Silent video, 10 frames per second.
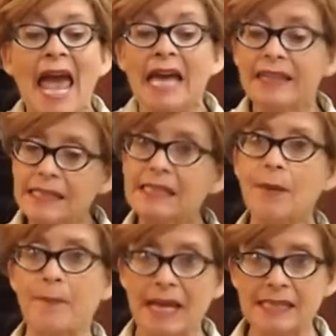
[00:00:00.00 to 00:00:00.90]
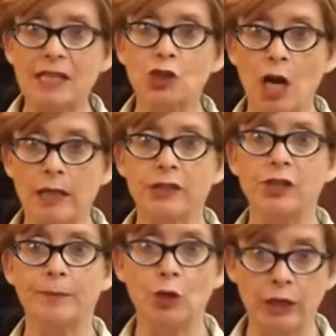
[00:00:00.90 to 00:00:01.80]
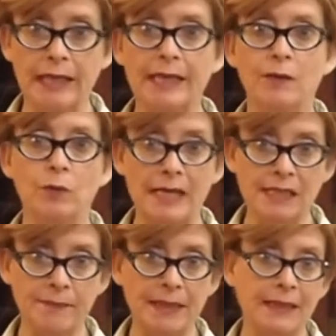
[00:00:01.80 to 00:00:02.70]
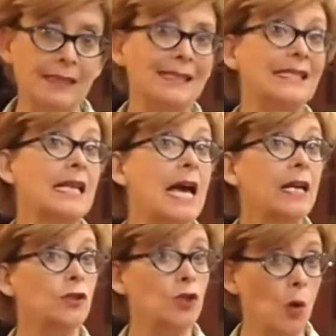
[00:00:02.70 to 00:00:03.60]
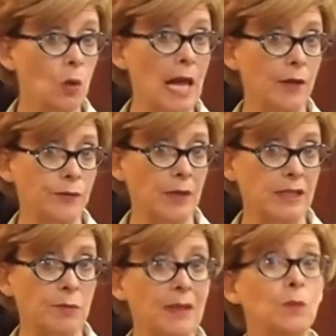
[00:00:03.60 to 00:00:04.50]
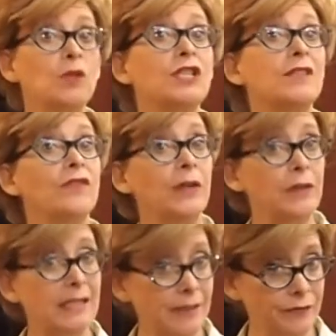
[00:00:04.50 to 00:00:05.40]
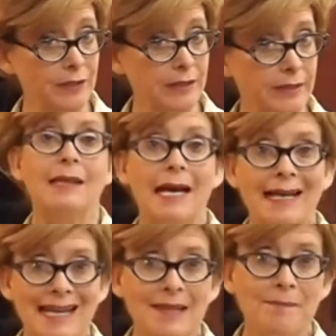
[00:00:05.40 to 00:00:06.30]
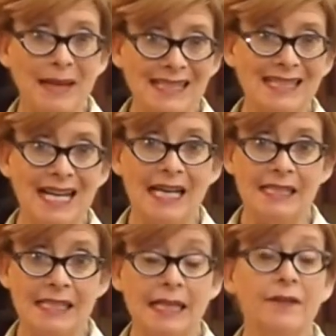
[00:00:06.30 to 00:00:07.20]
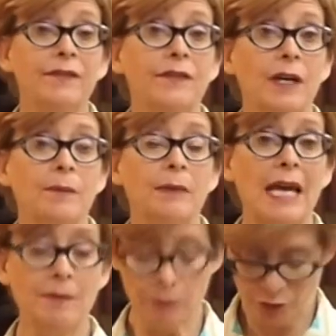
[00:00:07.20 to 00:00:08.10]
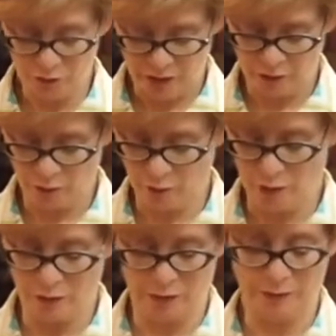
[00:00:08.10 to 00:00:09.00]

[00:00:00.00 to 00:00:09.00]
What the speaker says: And this is a basic chocolate chip cookie recipe. This is not a Toll House recipe, which is very different. I got the basic idea from Ken Bergeron, who wrote